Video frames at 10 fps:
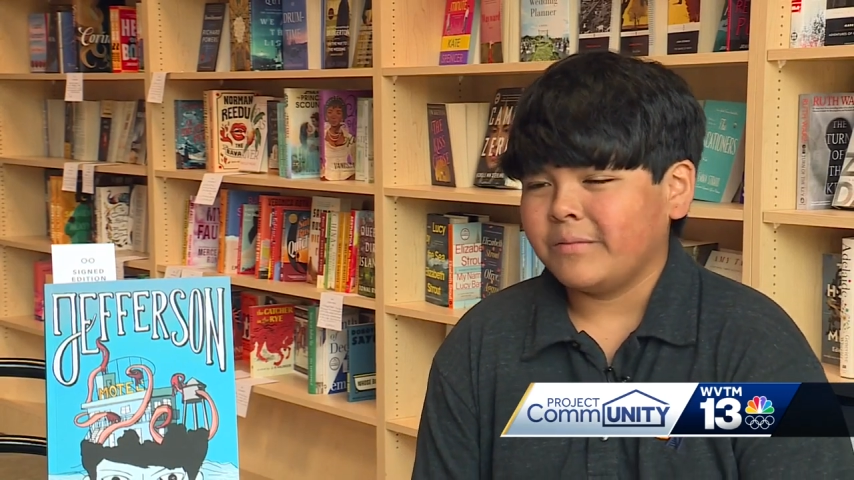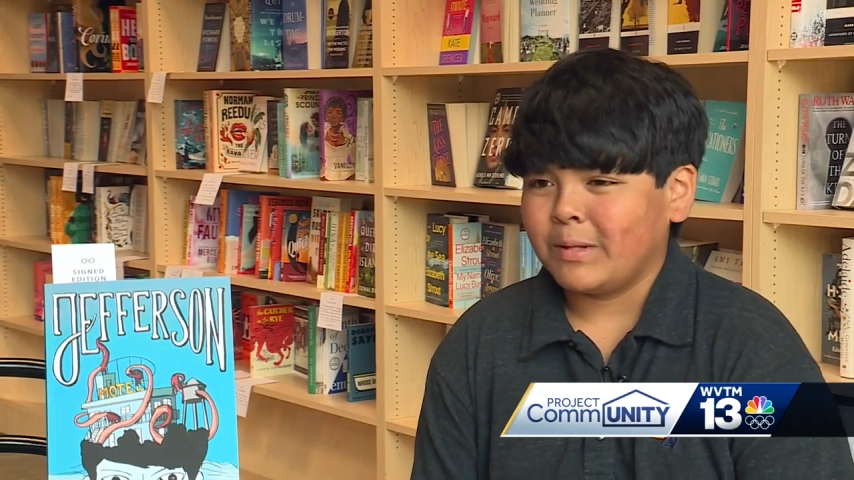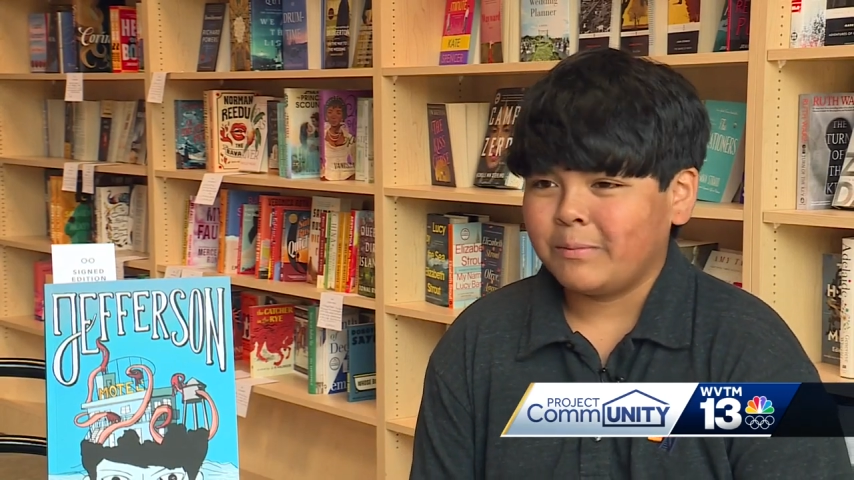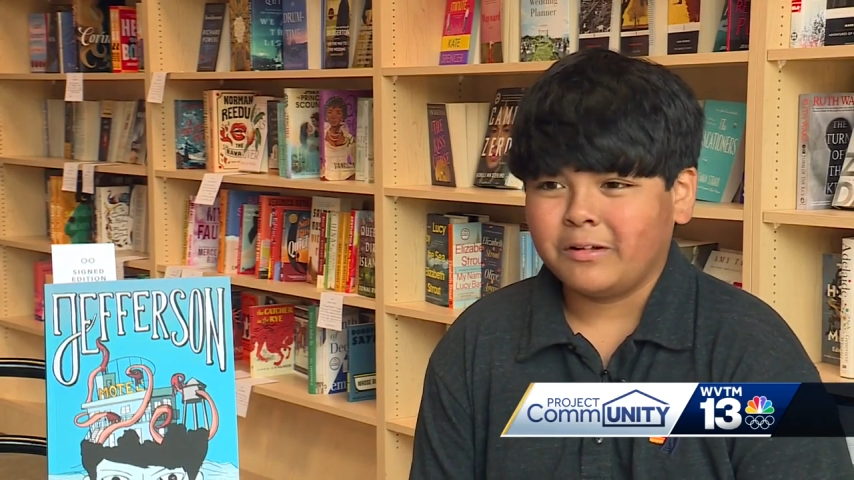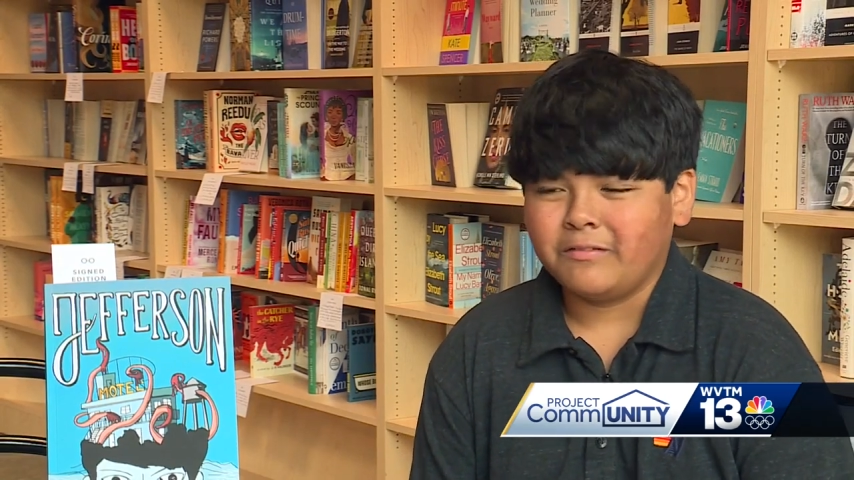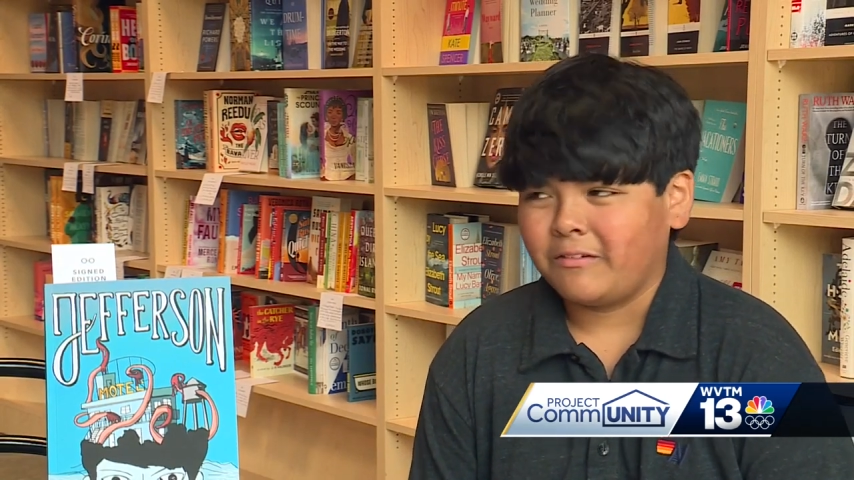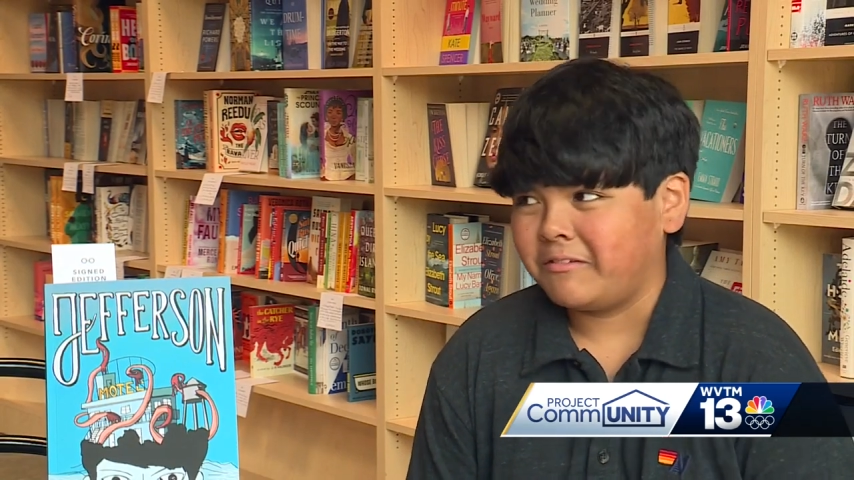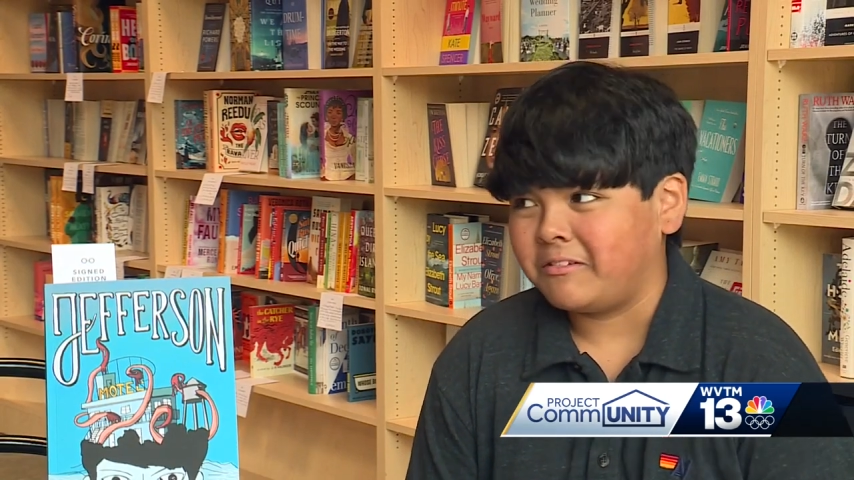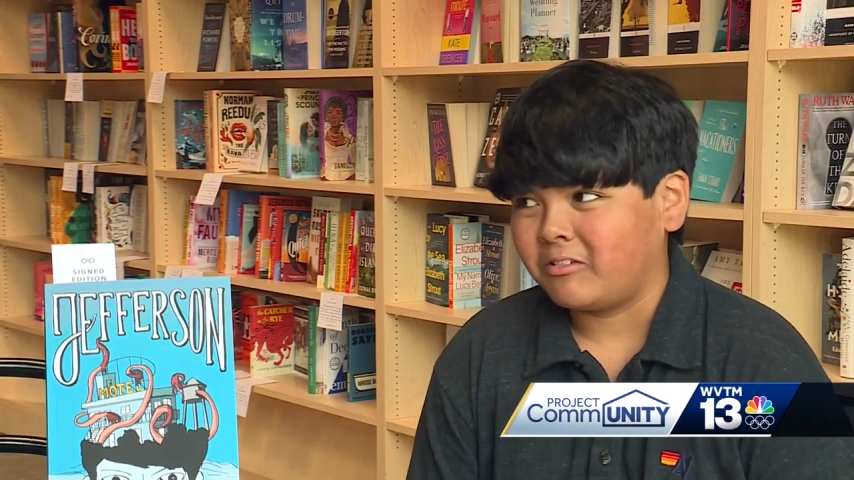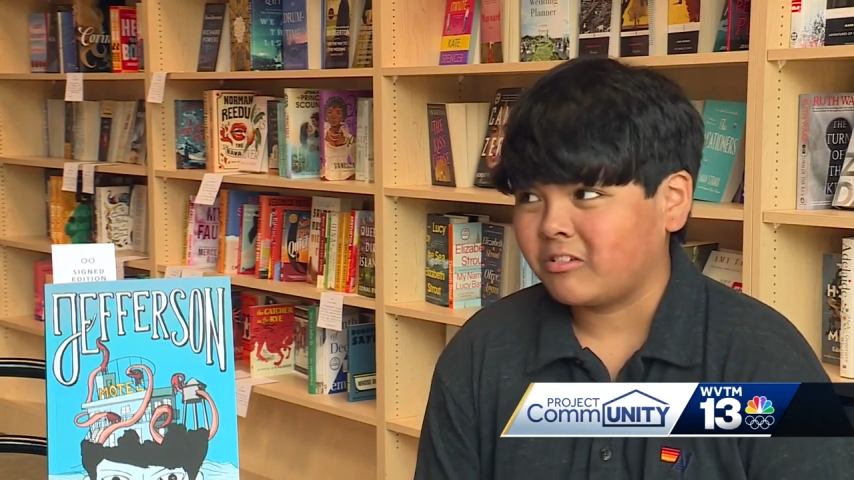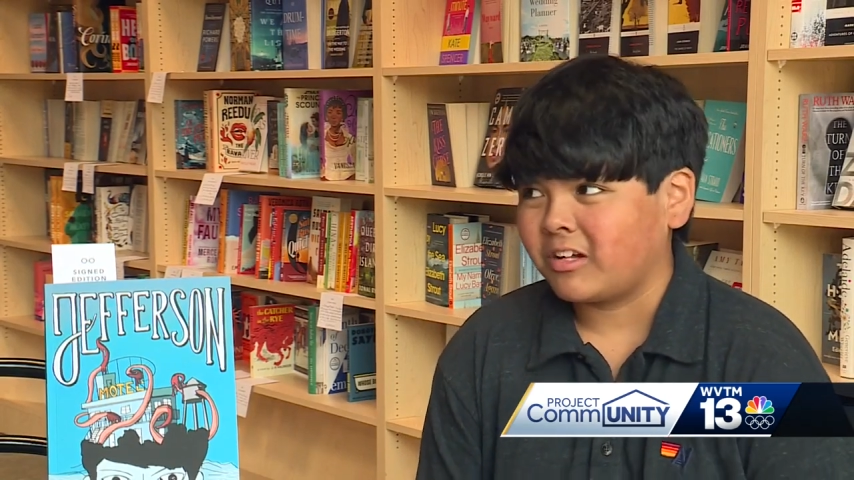people of different social